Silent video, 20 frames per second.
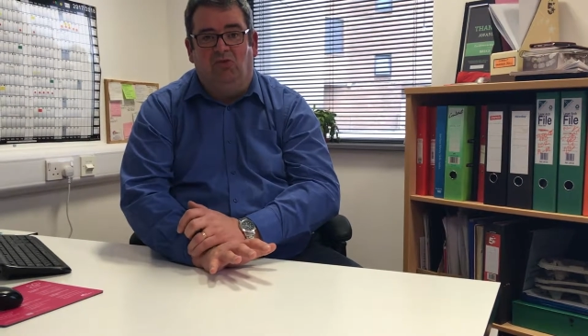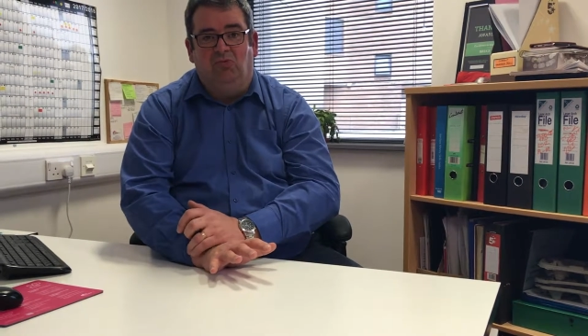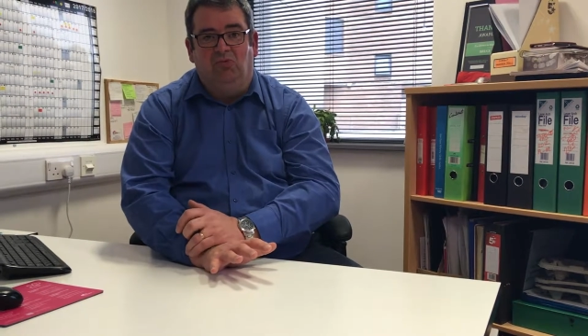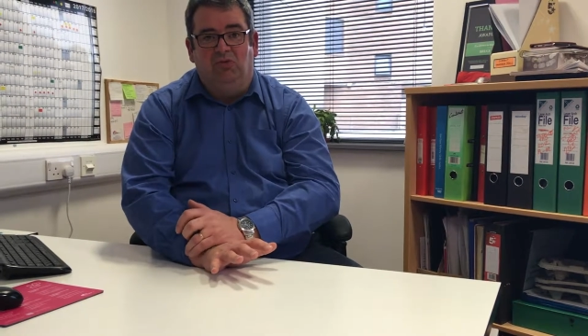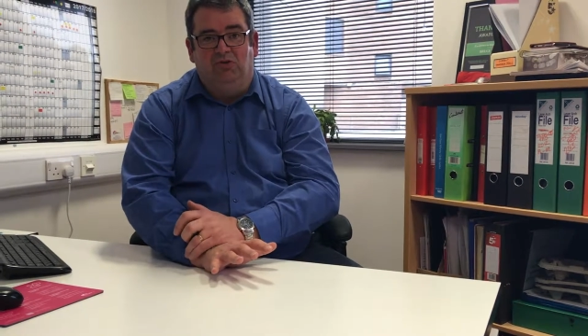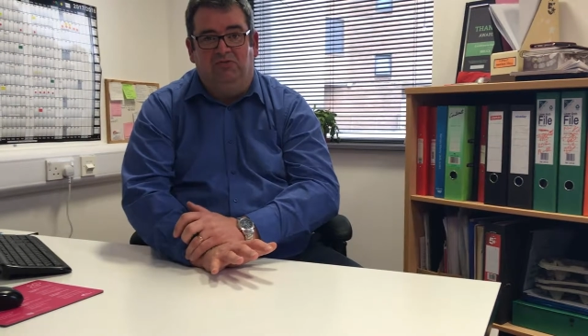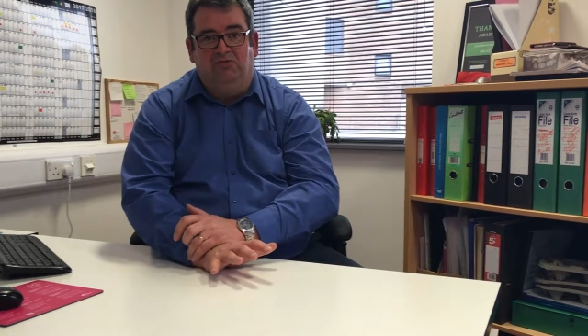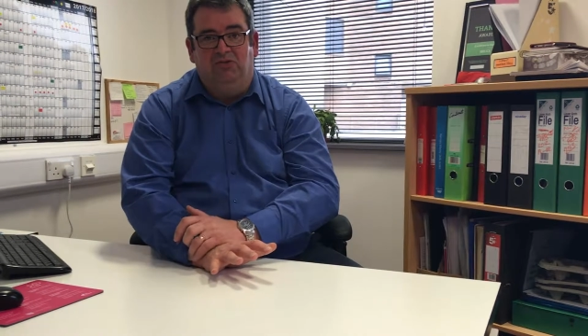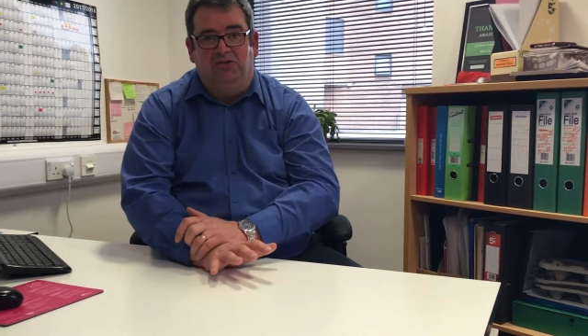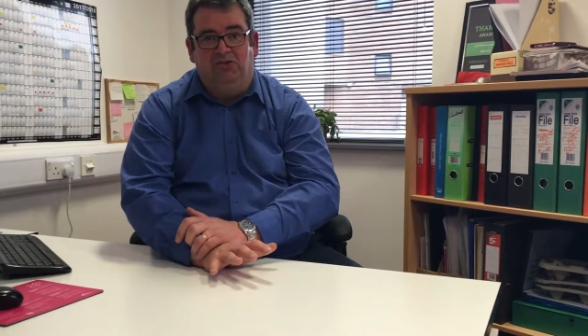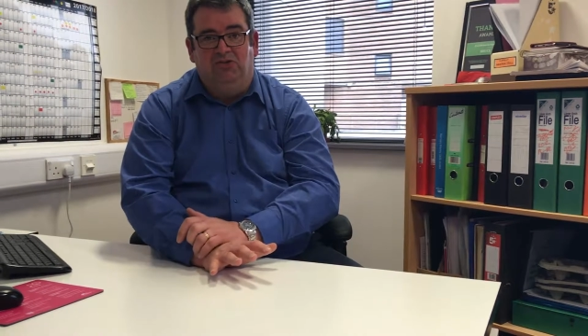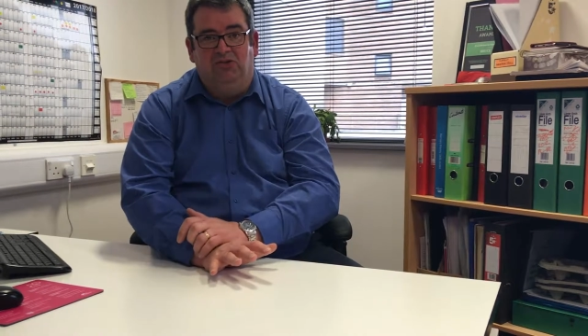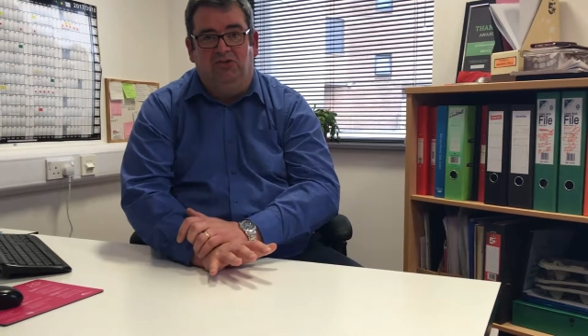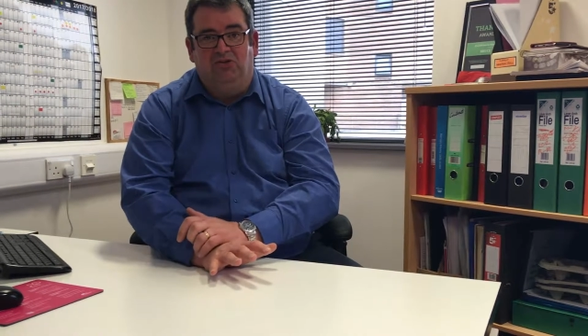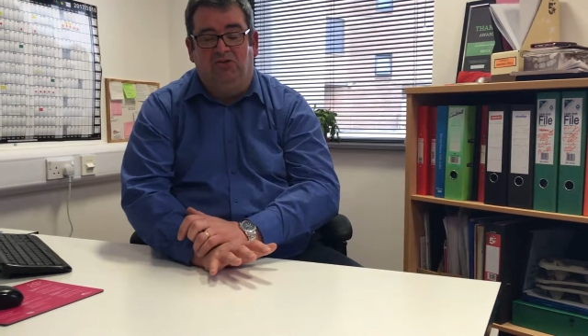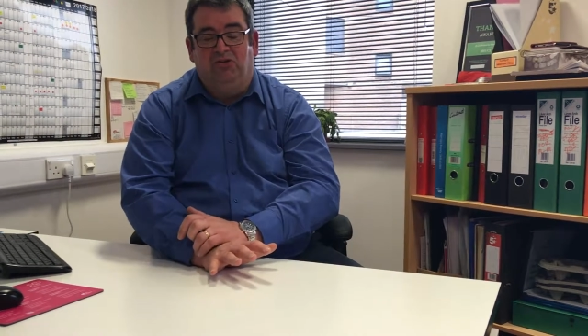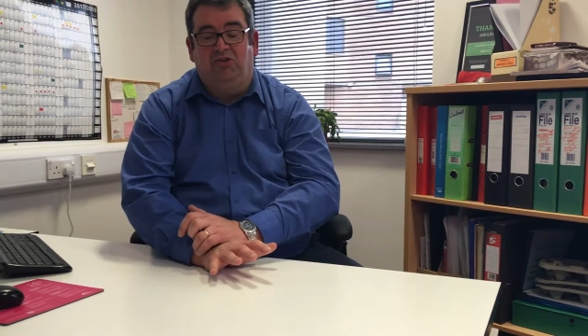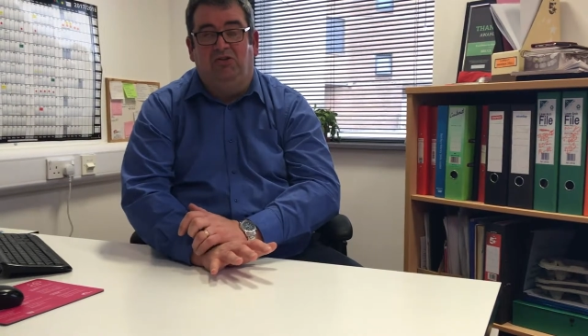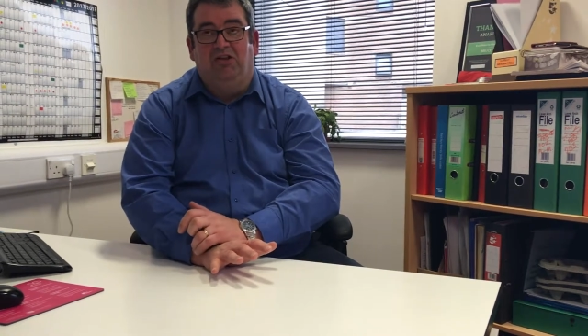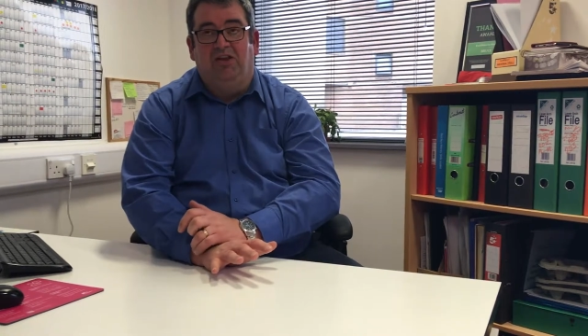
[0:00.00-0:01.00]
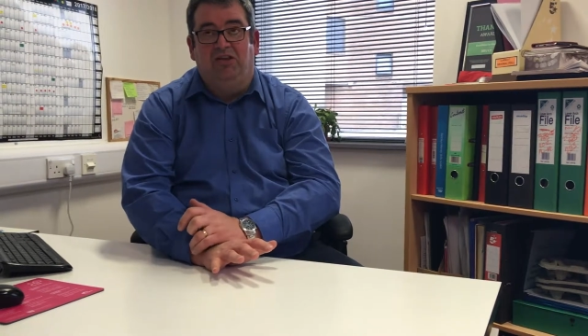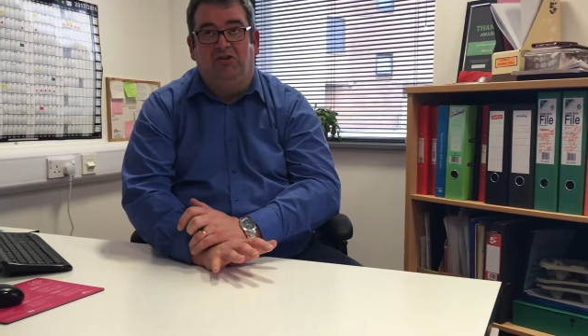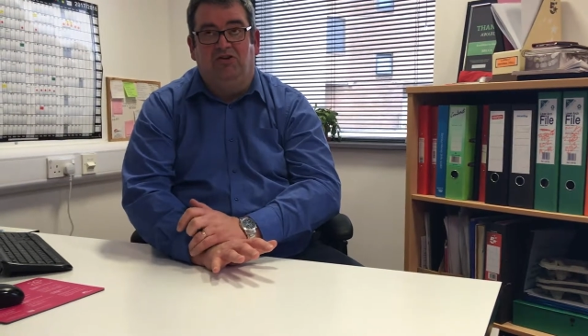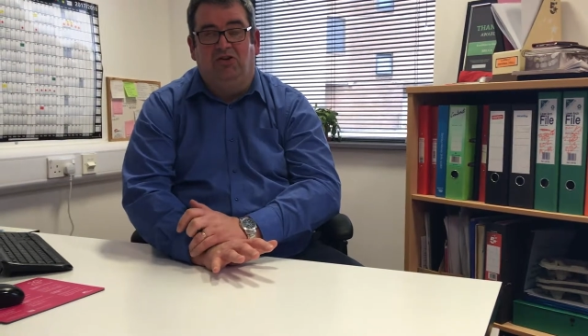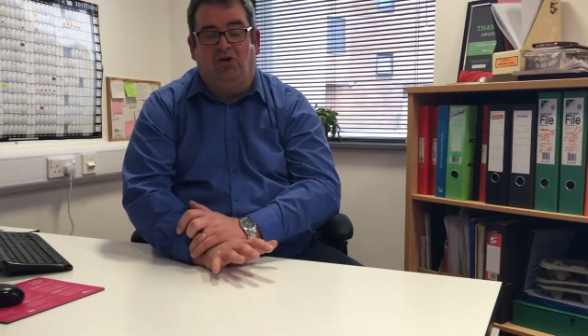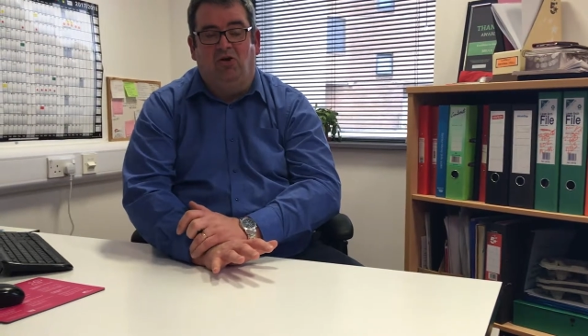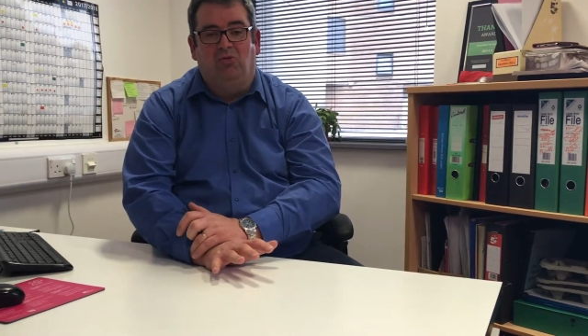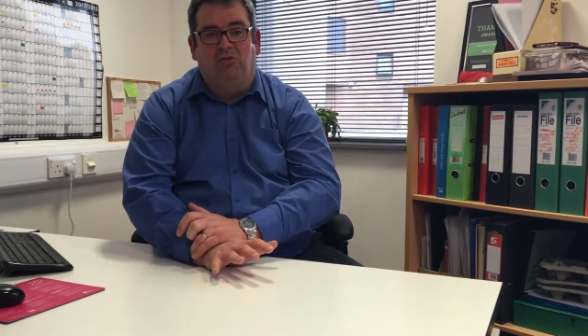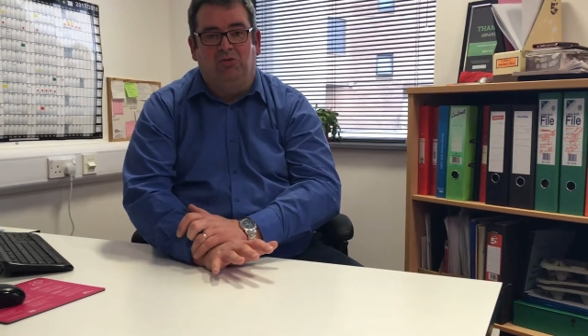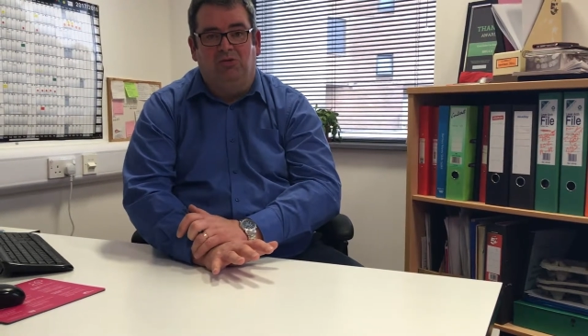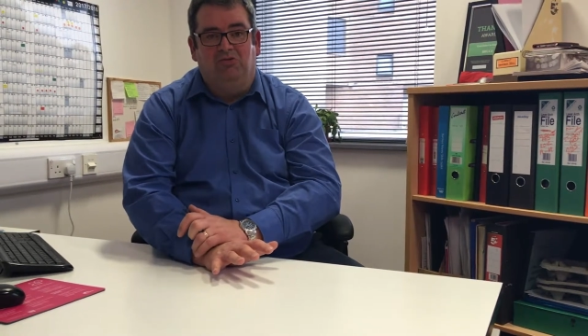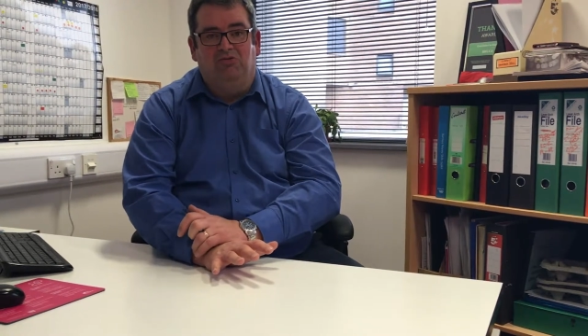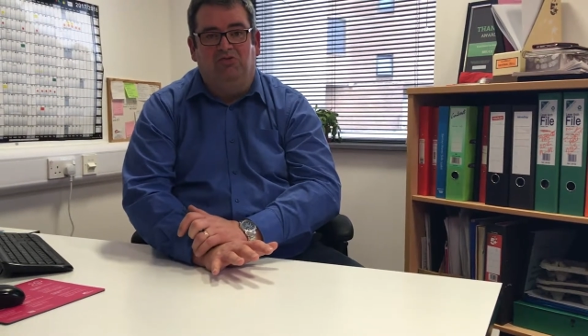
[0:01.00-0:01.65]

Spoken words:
would have